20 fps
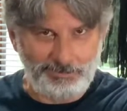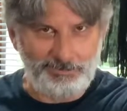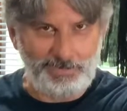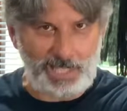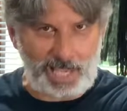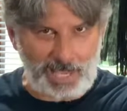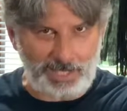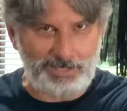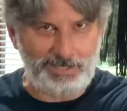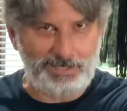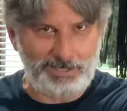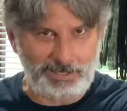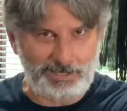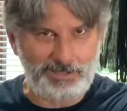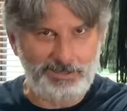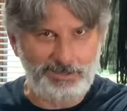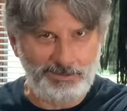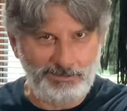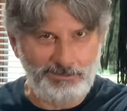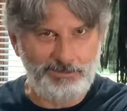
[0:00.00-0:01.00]
Yes,
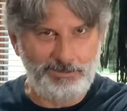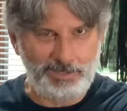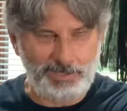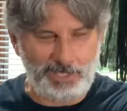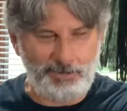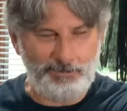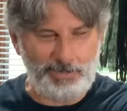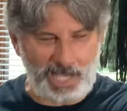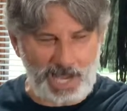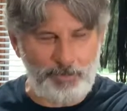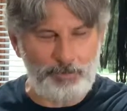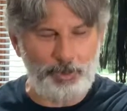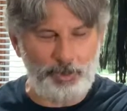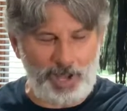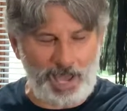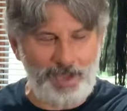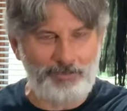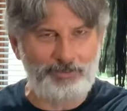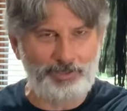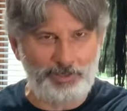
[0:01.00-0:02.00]
sometimes you
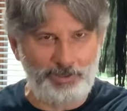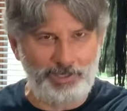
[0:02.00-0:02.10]
have to